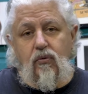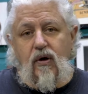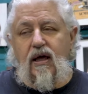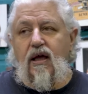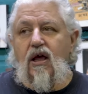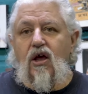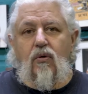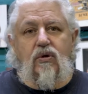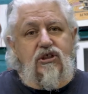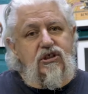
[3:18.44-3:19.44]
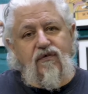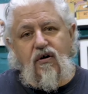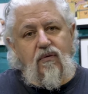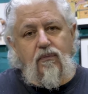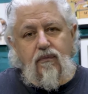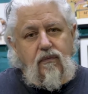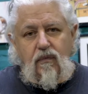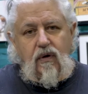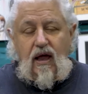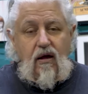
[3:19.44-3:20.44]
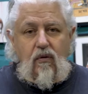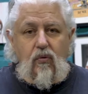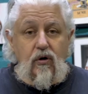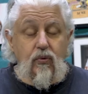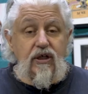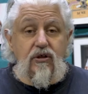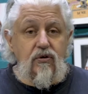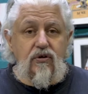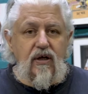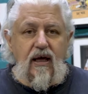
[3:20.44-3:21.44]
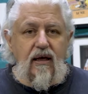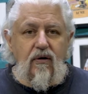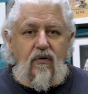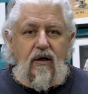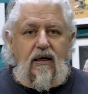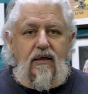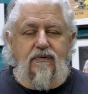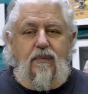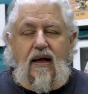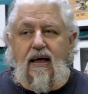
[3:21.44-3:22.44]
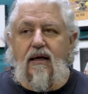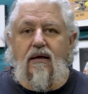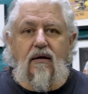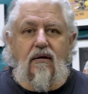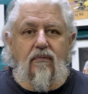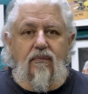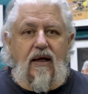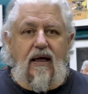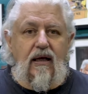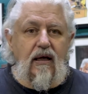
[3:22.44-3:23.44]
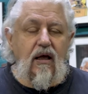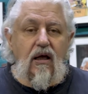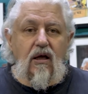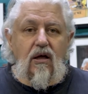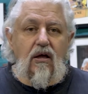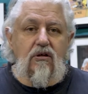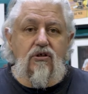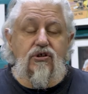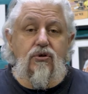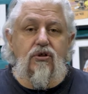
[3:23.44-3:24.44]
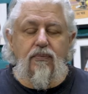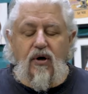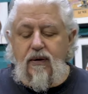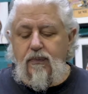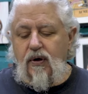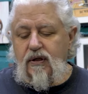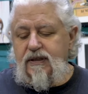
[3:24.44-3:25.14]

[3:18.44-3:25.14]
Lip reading: way, which is a very what we do today, really, is planning to suit a body part.